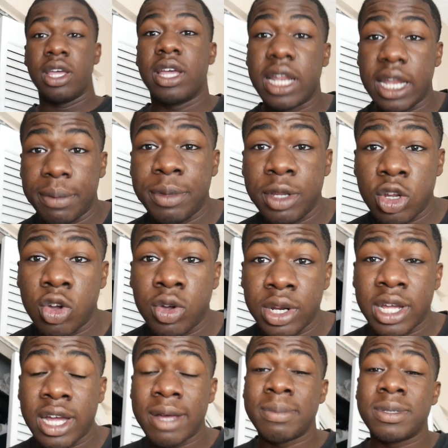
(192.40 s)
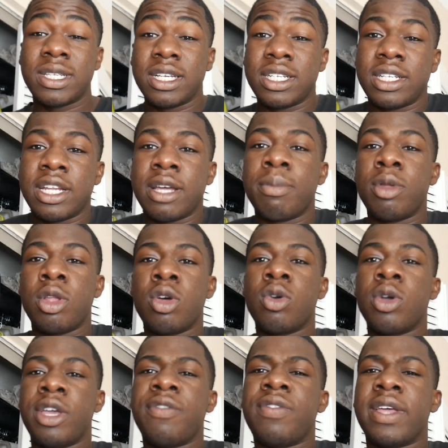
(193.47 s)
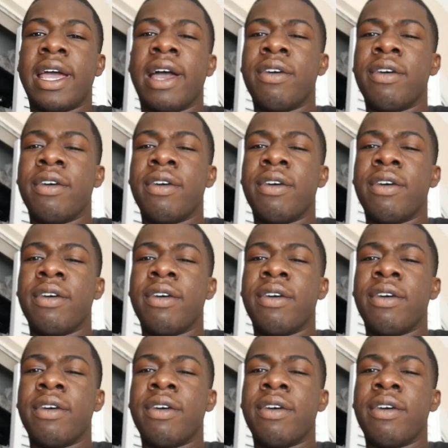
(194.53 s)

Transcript: y'all let me know in the comment section down below if the